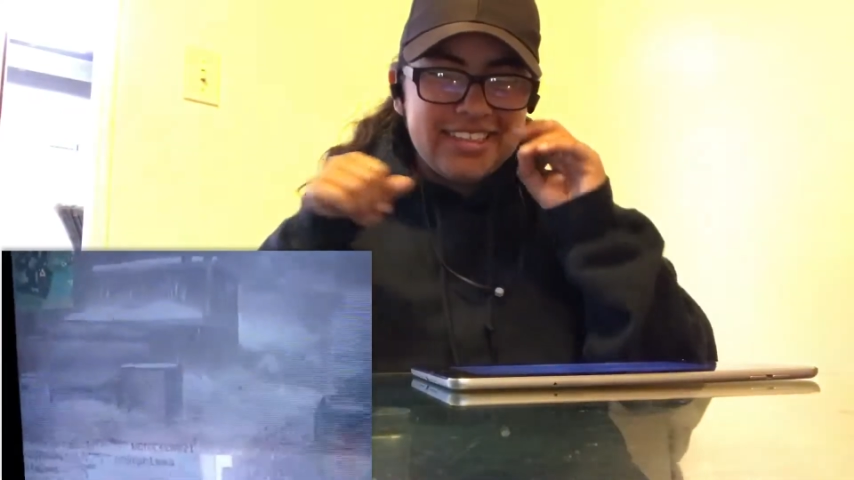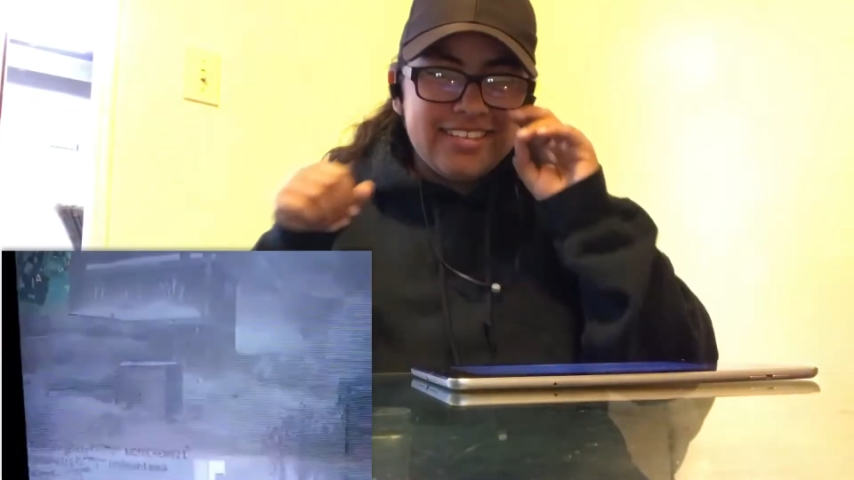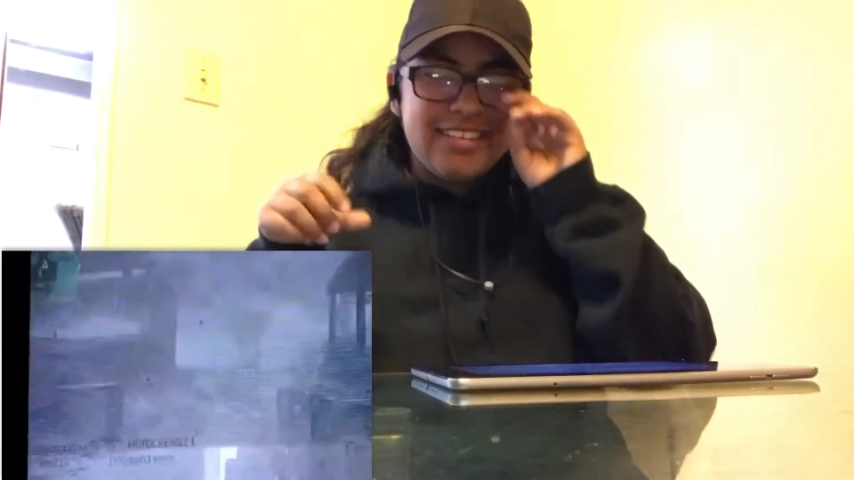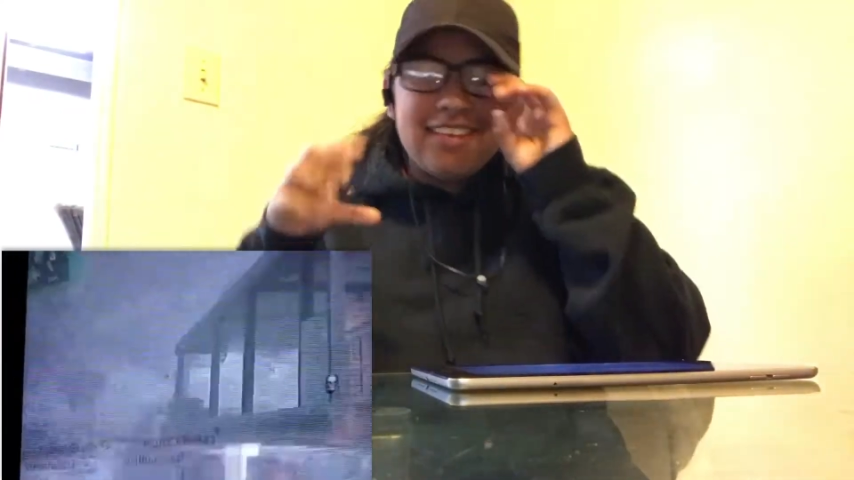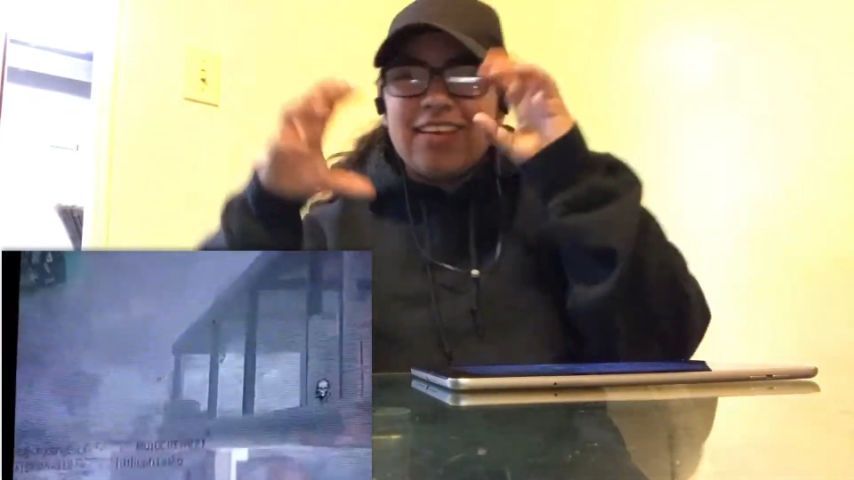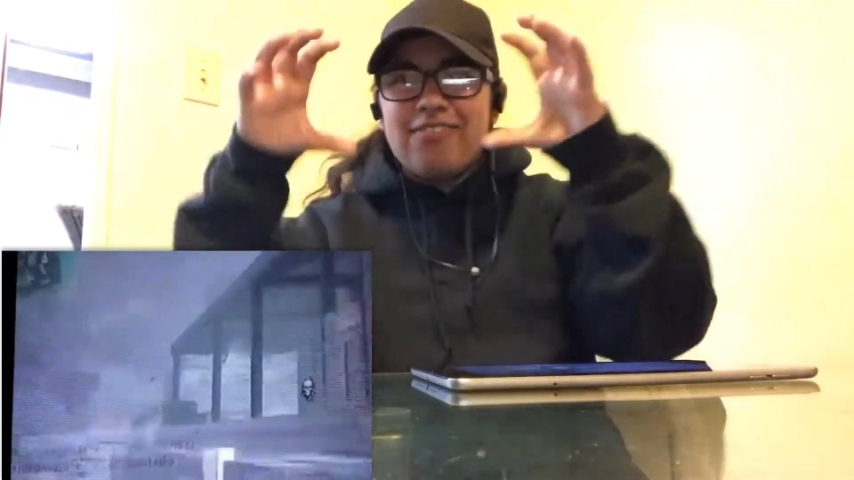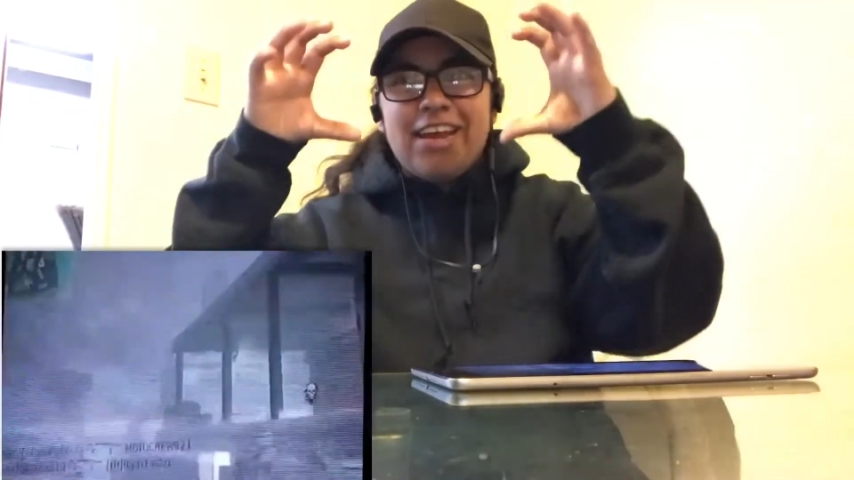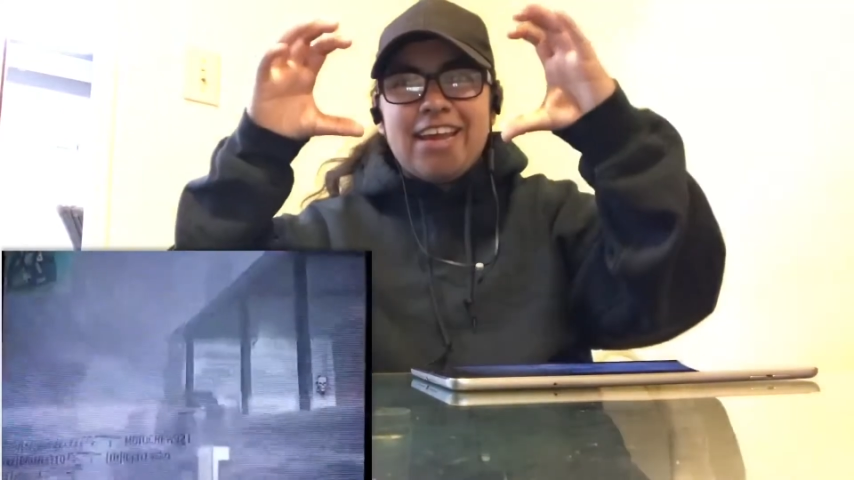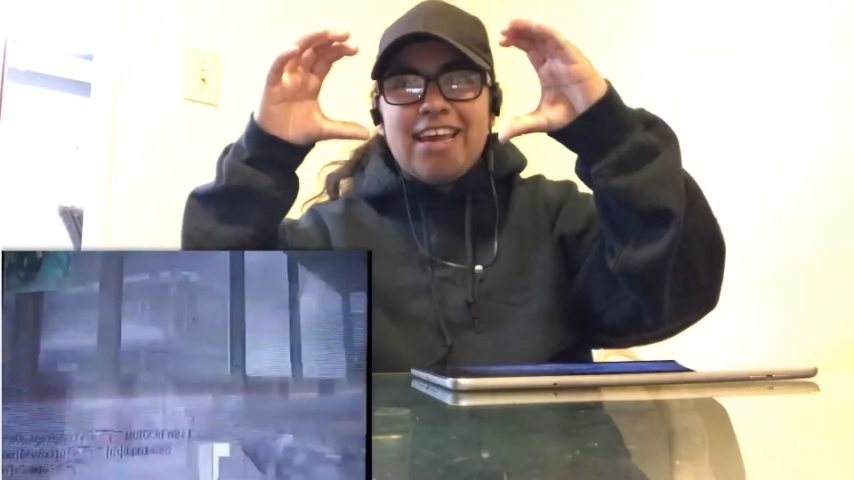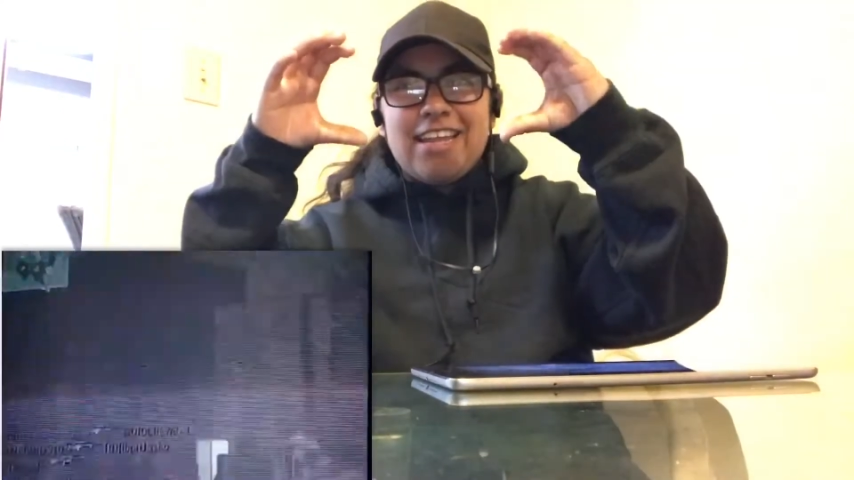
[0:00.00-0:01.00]
there's like
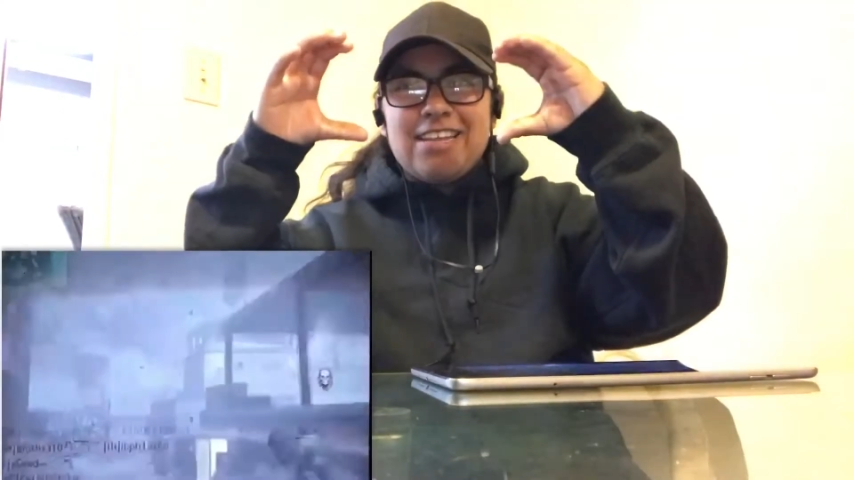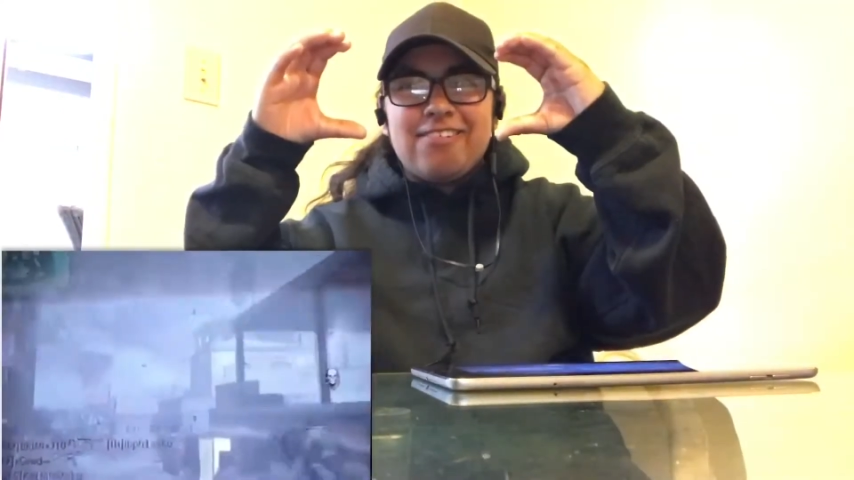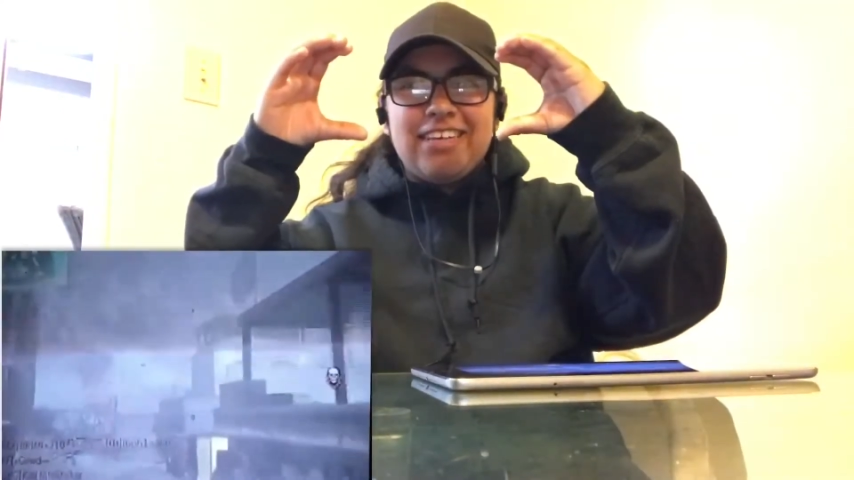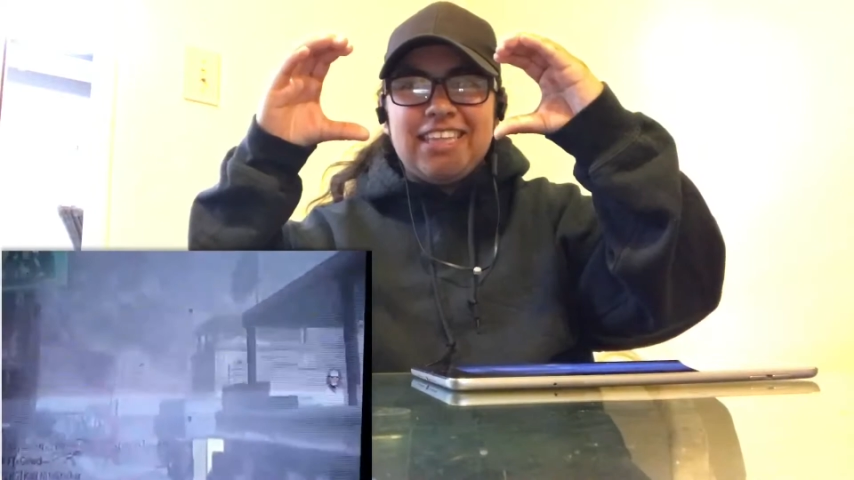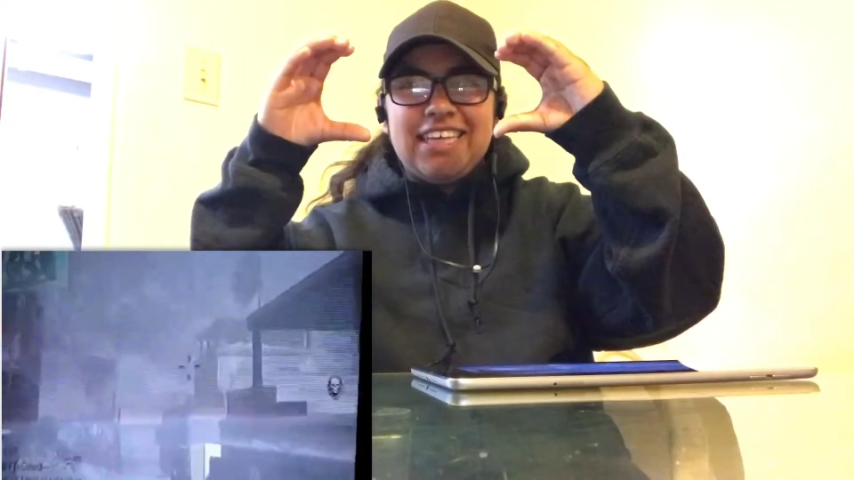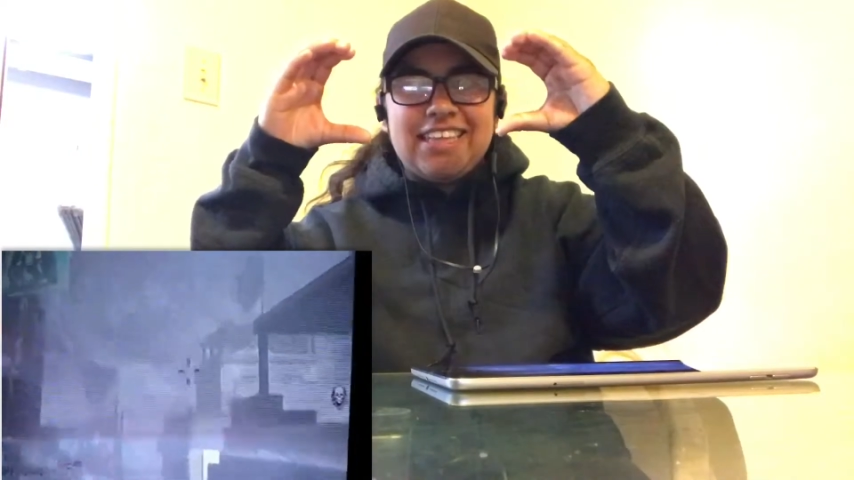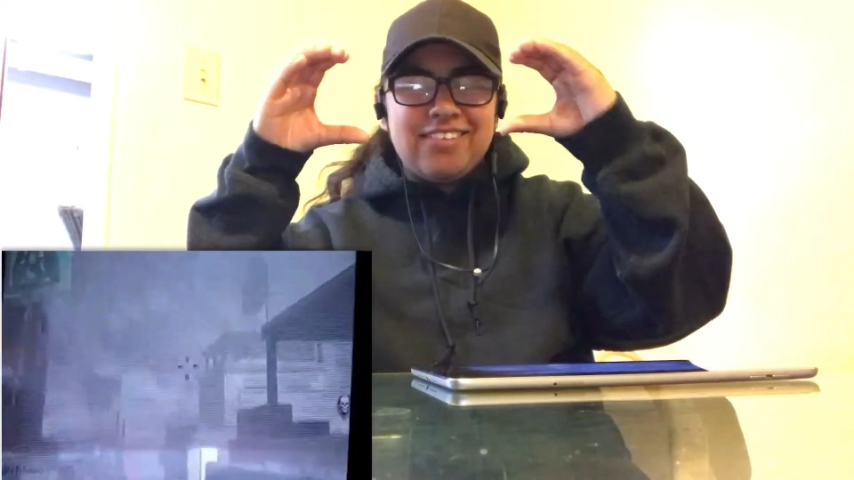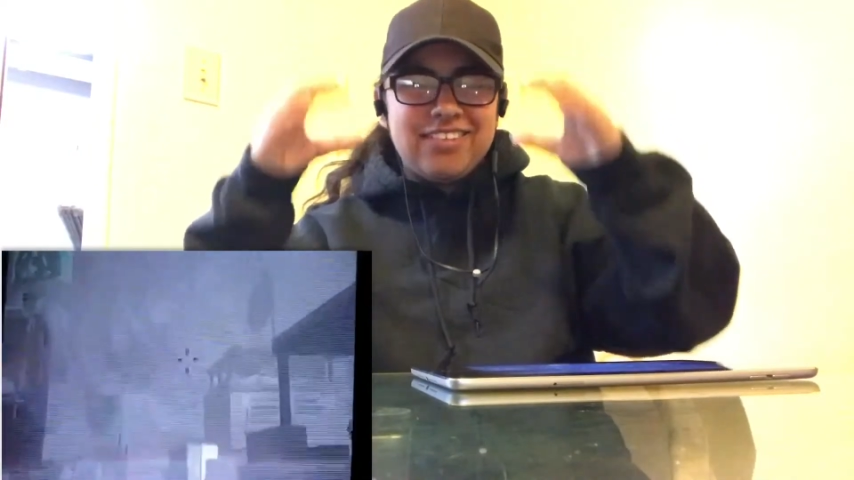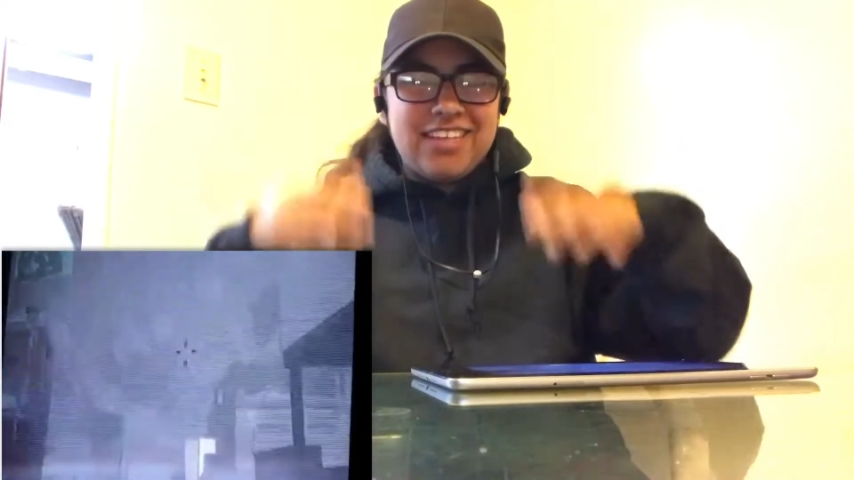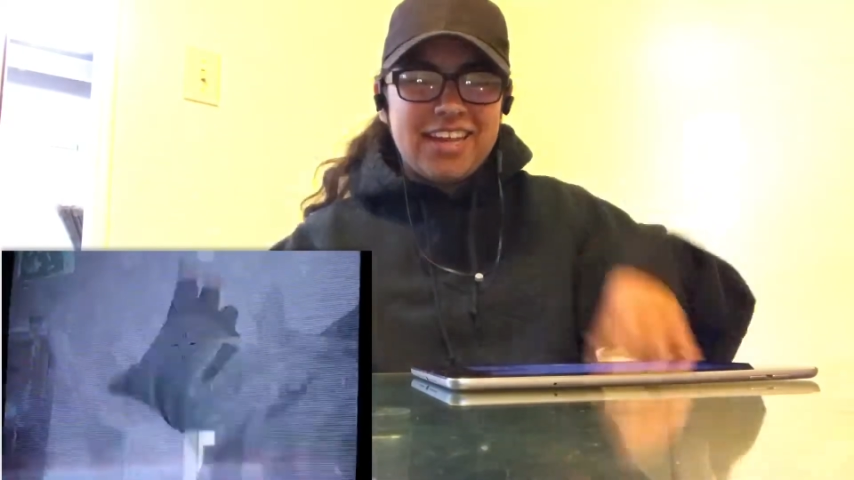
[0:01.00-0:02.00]
my hand going like
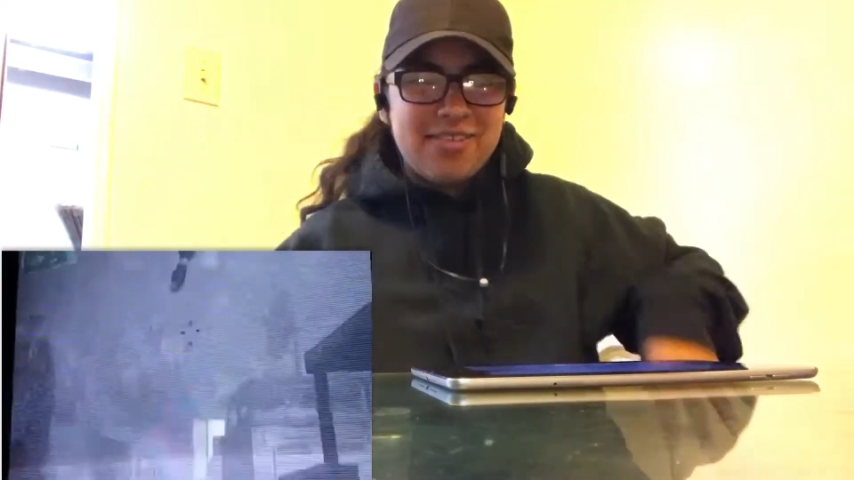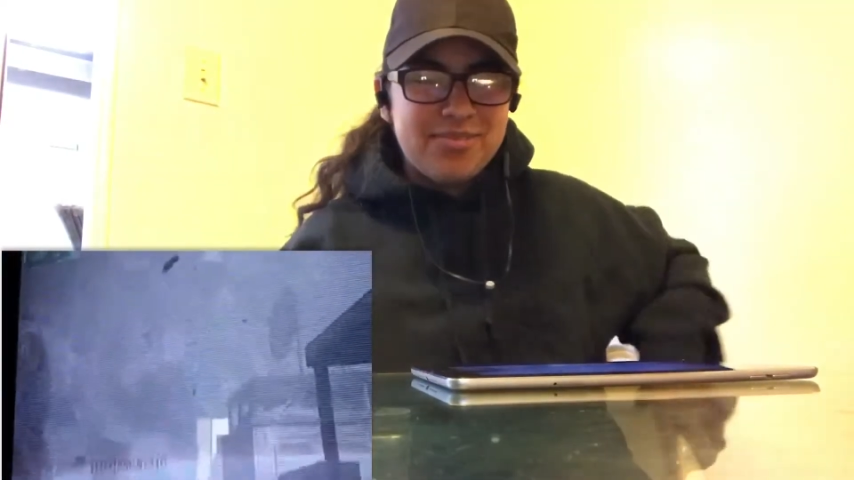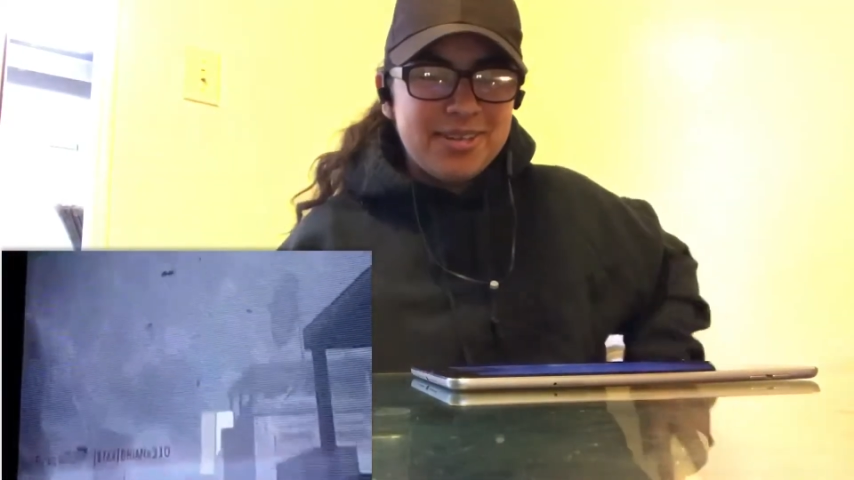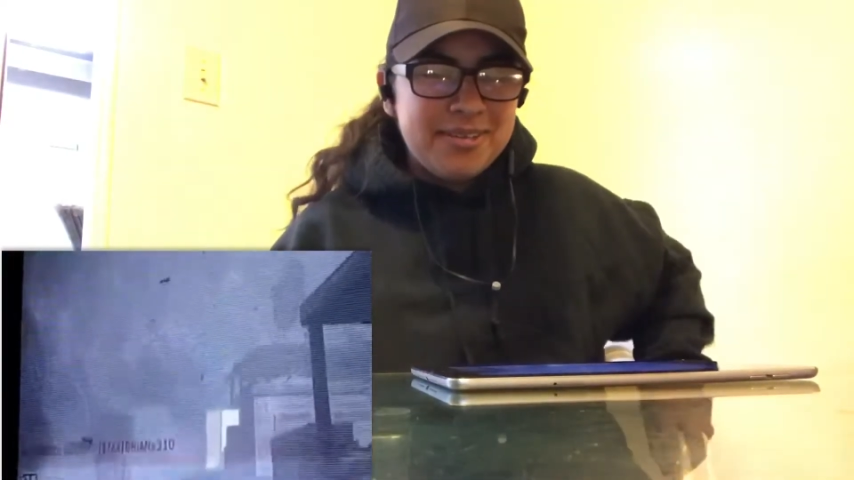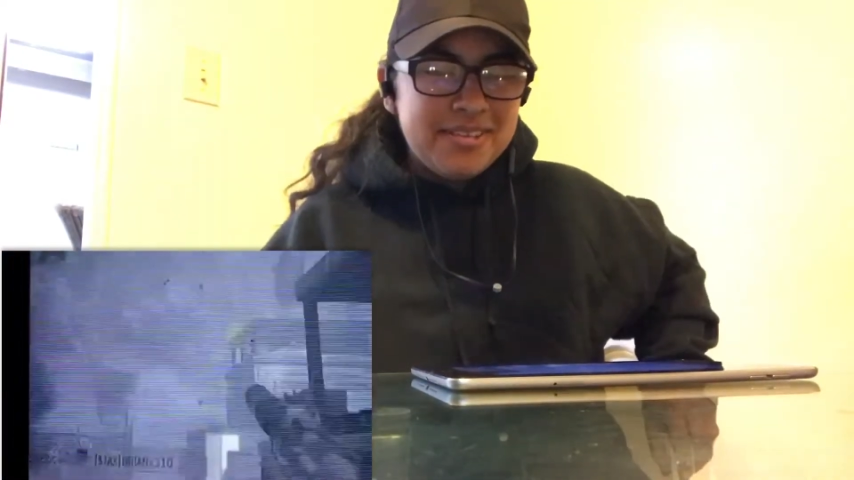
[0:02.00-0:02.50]
that with the camera.